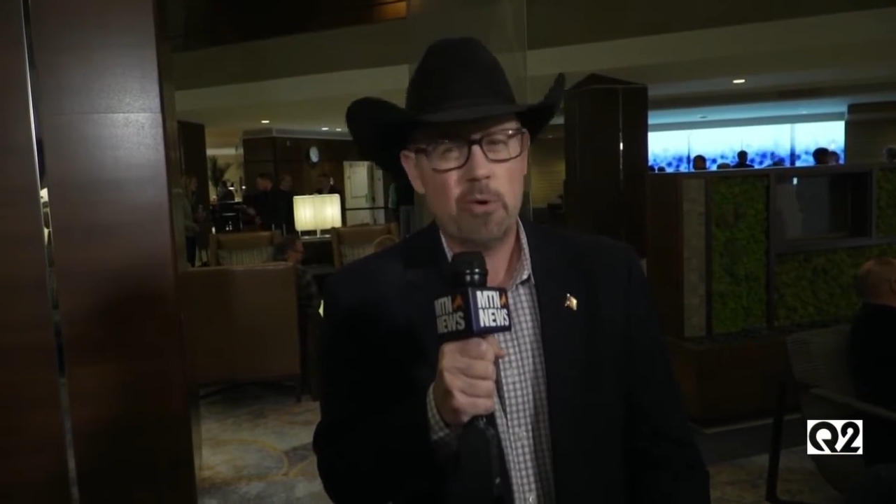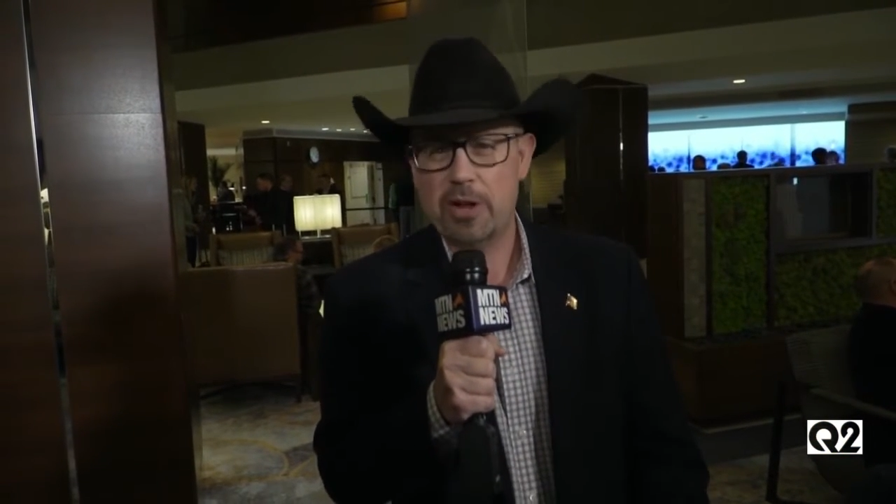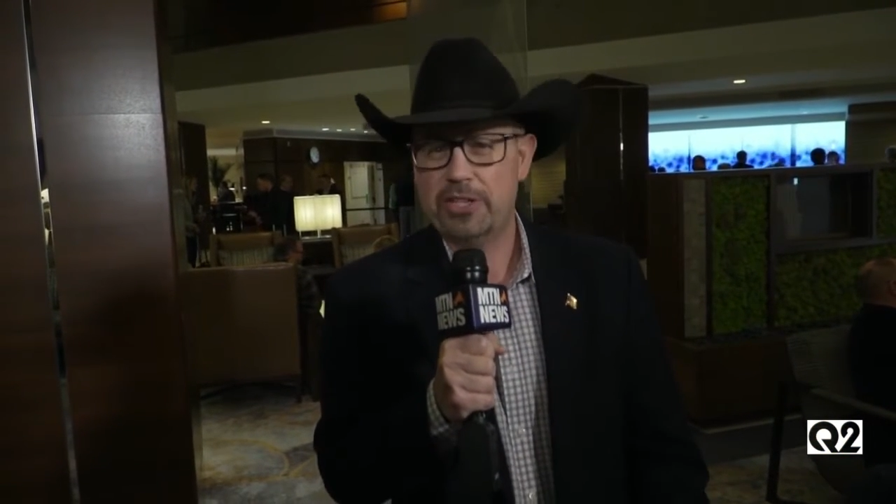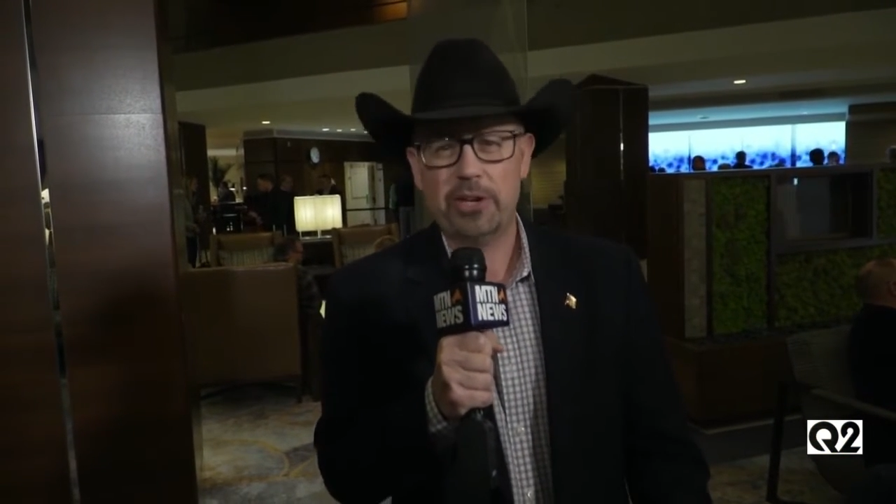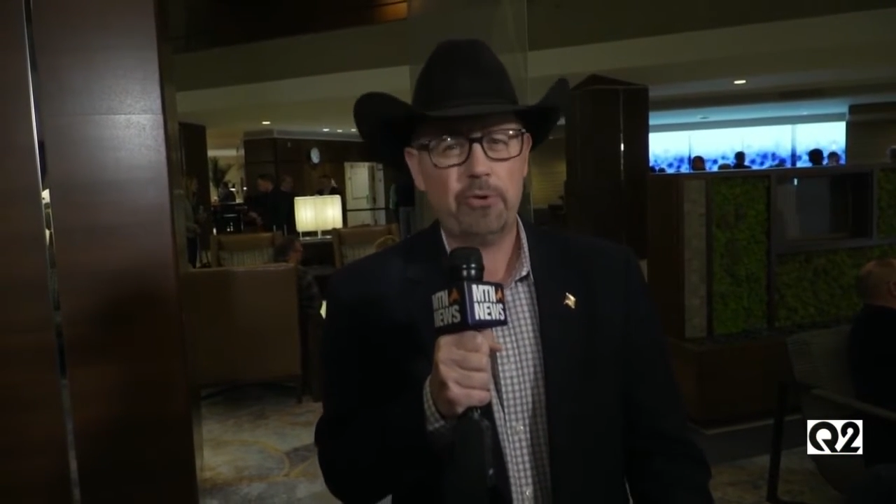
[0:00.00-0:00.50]

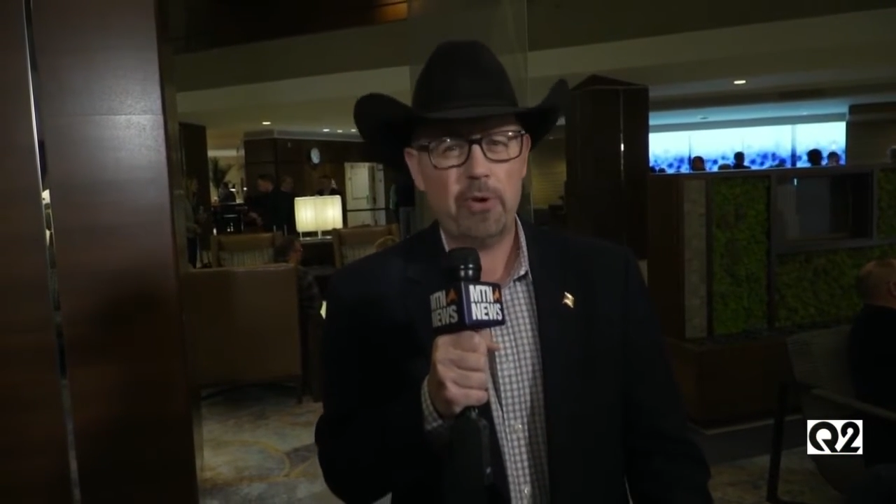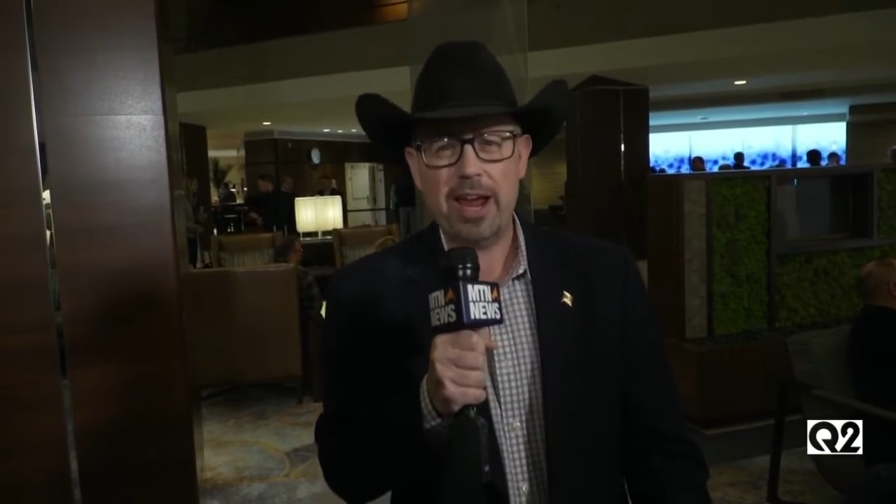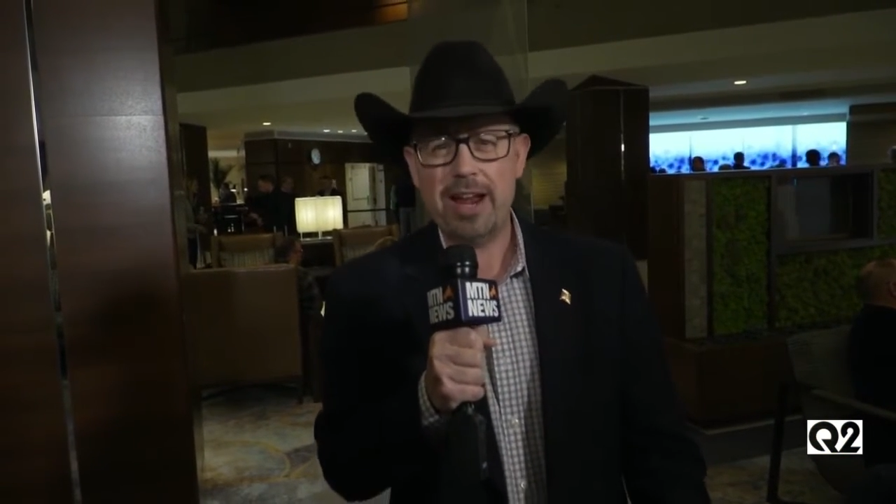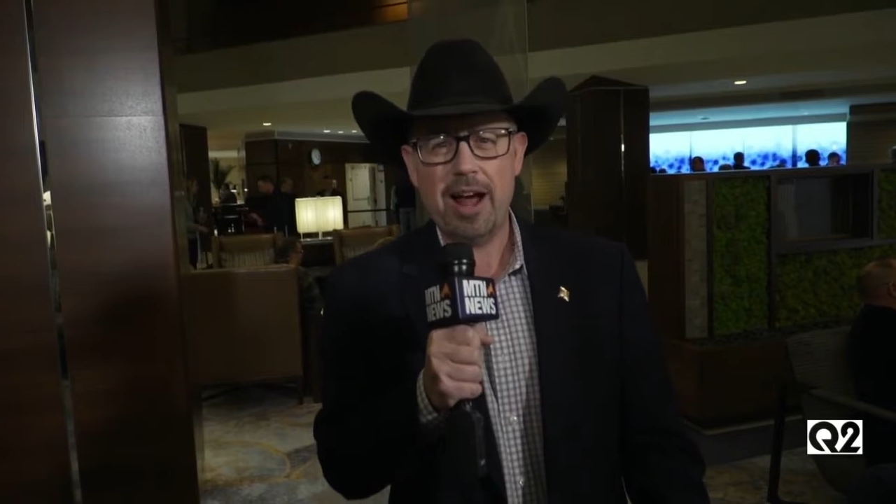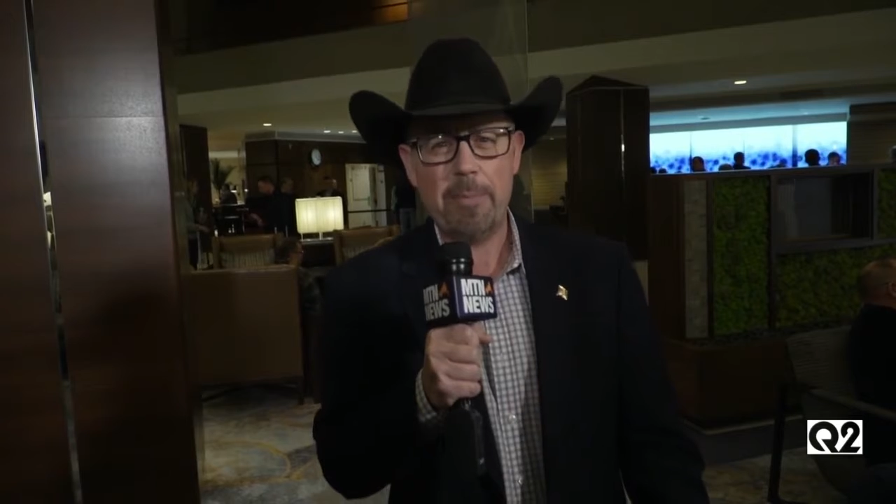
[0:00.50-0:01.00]
where it's a
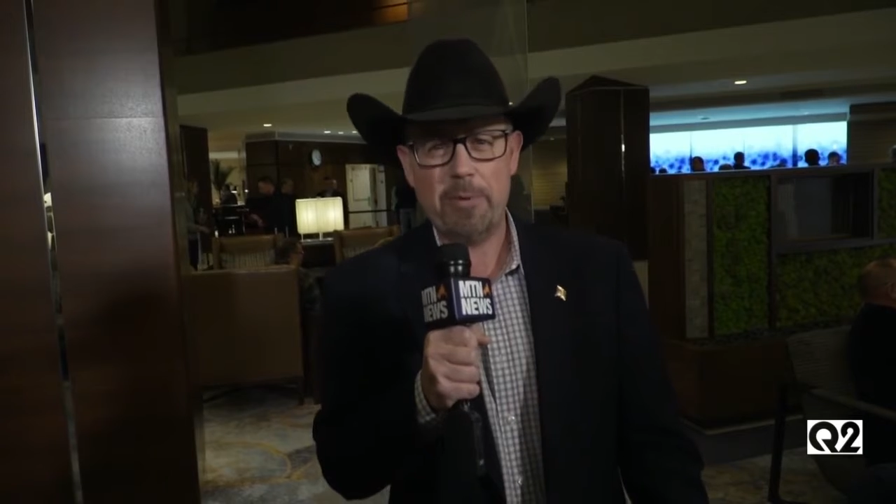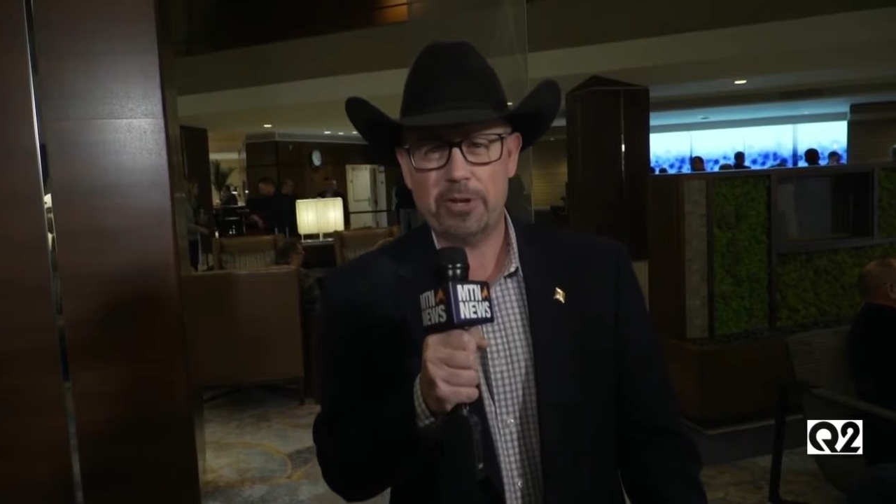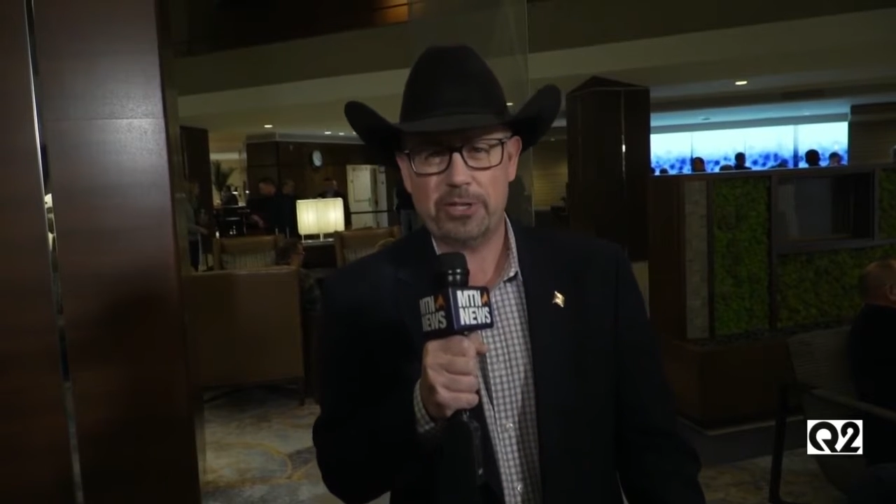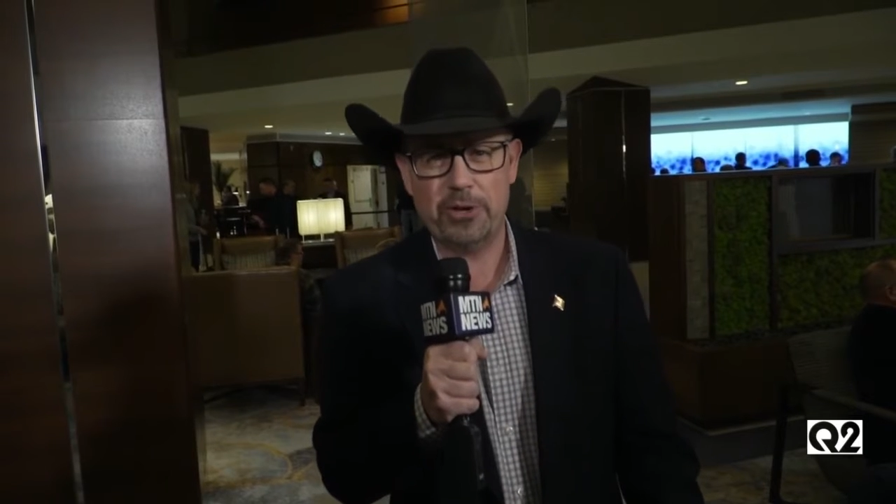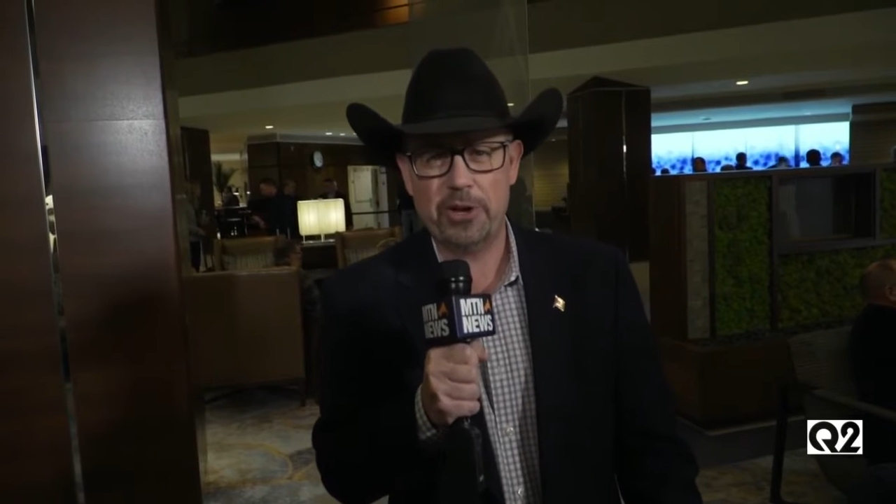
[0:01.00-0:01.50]
great
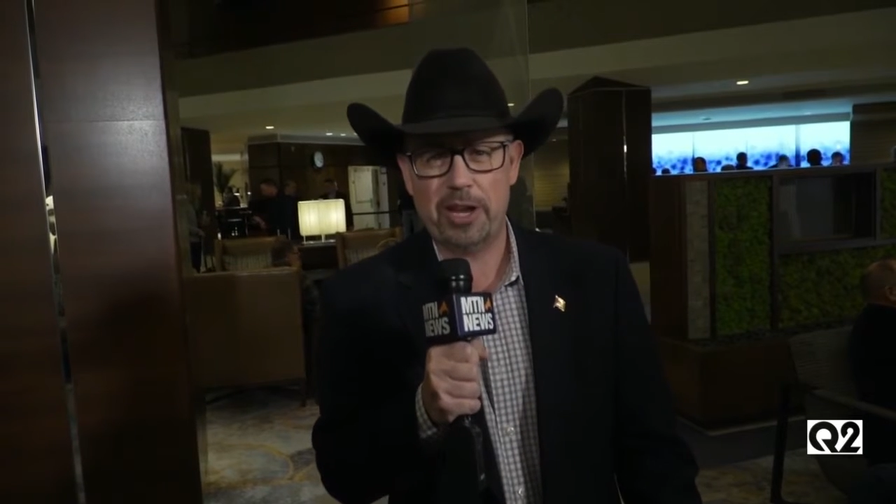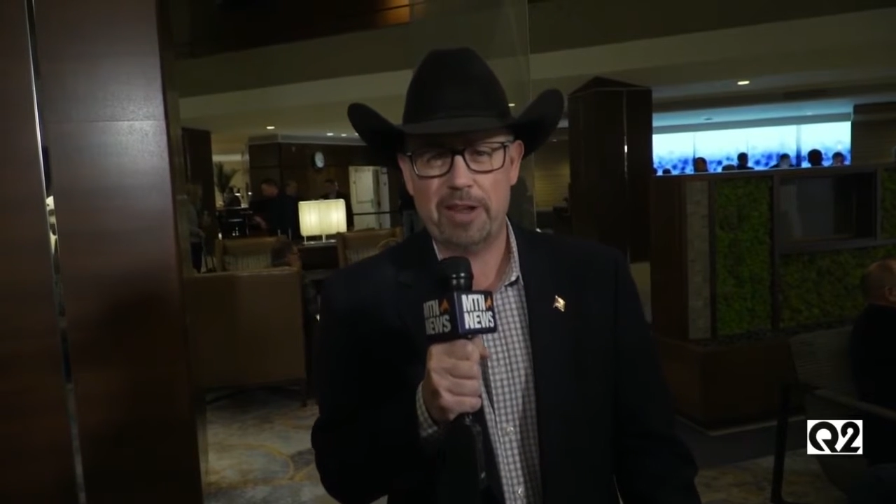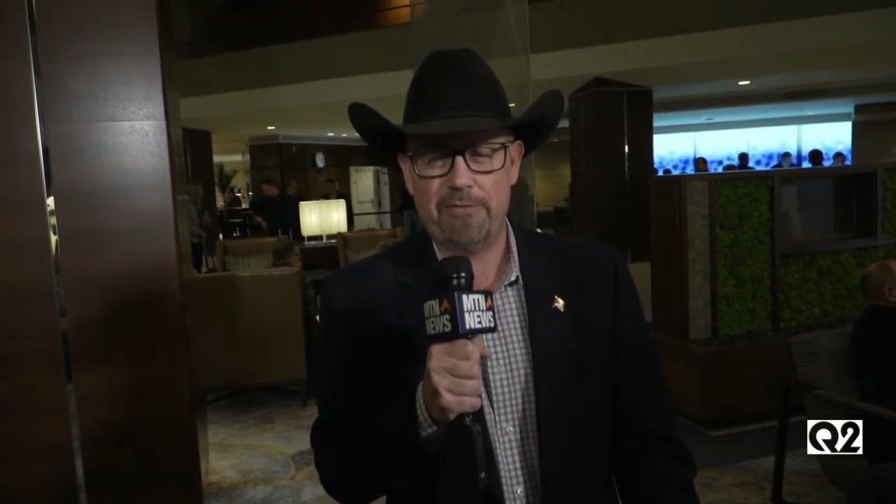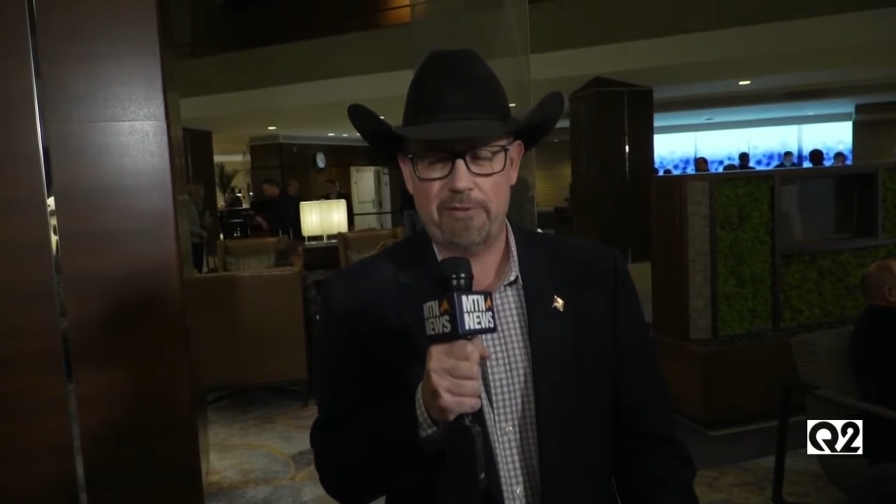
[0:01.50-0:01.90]
opportunity